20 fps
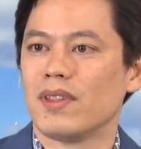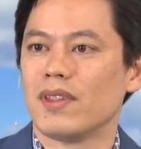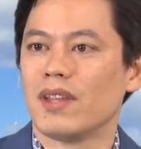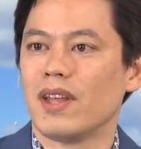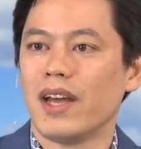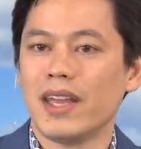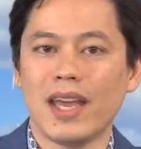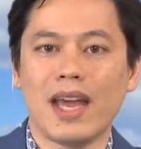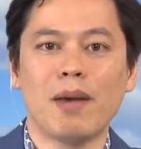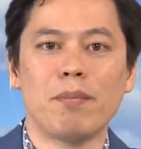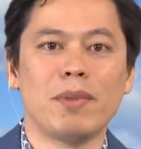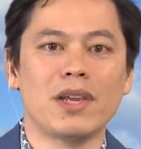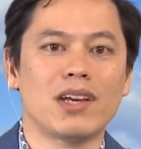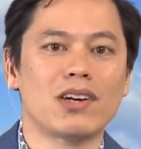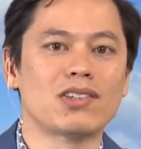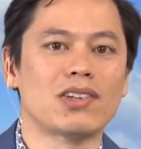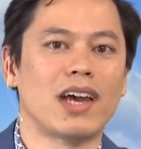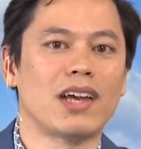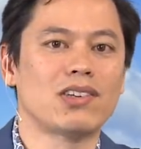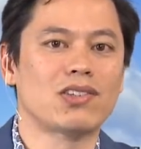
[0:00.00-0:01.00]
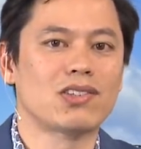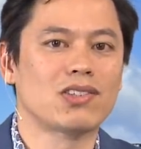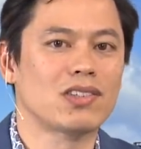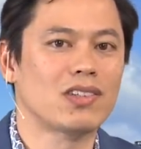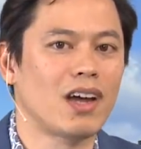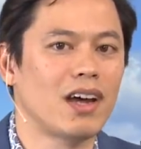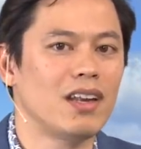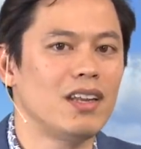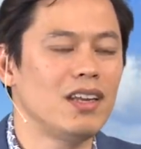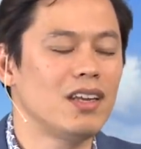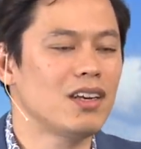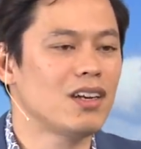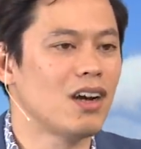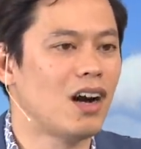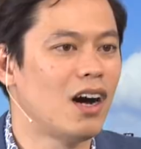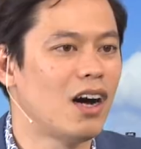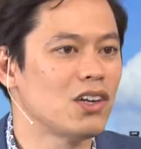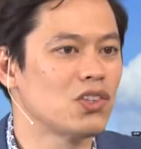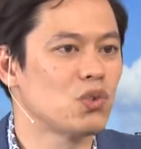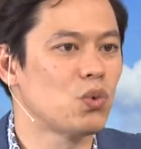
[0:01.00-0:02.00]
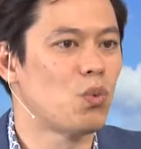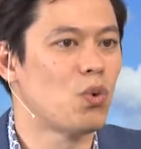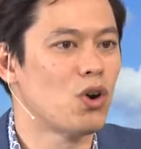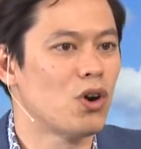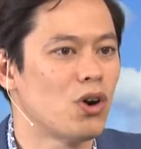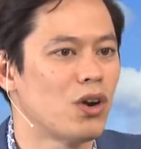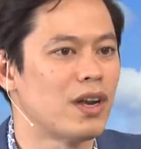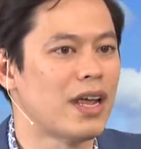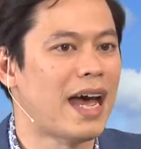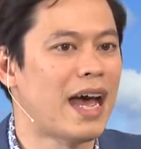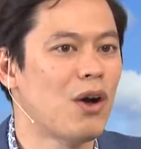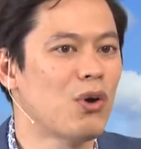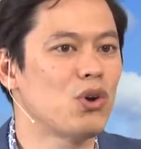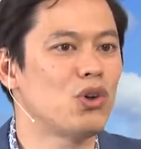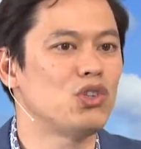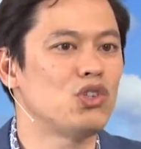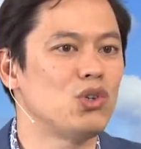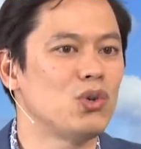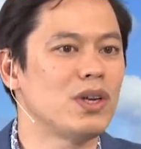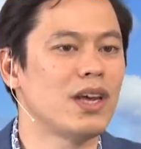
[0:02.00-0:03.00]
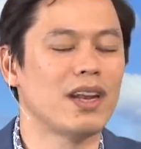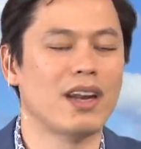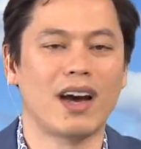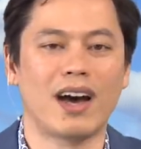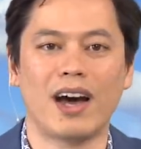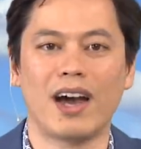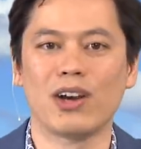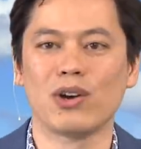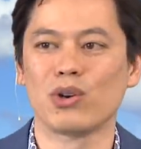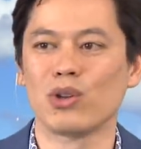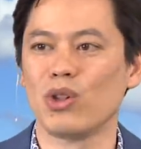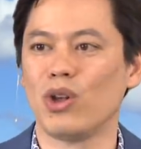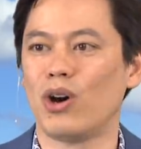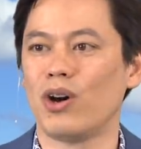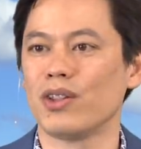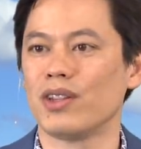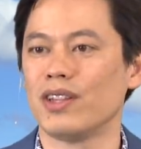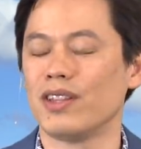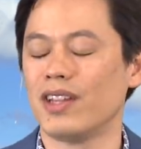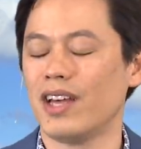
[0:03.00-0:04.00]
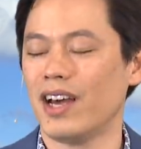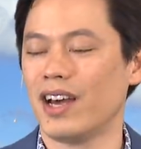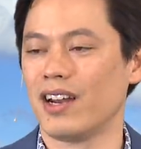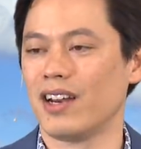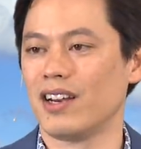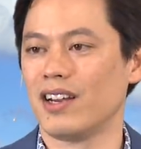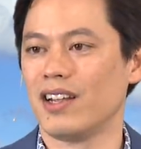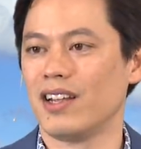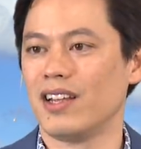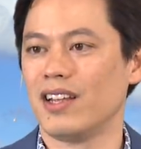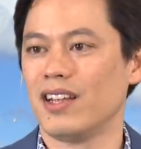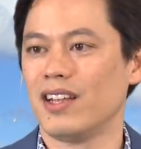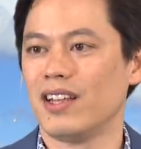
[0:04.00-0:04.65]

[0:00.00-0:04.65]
I am, because I study God's Word. How could you get a higher law than that?